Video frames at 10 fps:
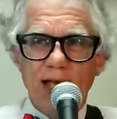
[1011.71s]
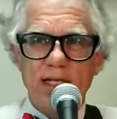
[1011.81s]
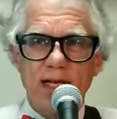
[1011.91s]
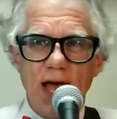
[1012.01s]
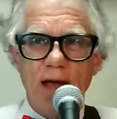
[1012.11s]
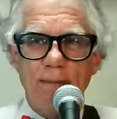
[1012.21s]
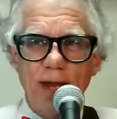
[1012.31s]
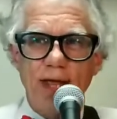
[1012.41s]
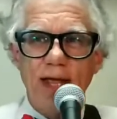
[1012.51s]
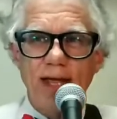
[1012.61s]
She's not
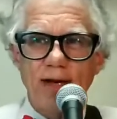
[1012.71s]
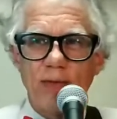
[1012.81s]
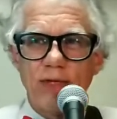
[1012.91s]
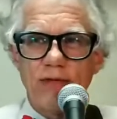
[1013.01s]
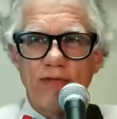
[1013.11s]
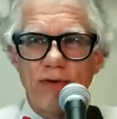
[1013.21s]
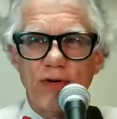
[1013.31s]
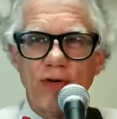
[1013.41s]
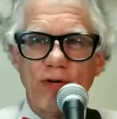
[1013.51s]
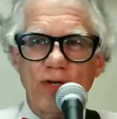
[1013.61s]
playing with a
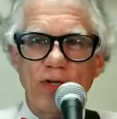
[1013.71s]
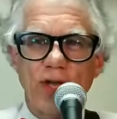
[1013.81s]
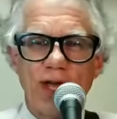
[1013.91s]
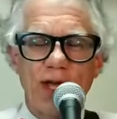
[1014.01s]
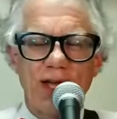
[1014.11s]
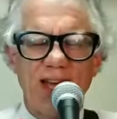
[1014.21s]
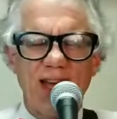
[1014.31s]
full deck.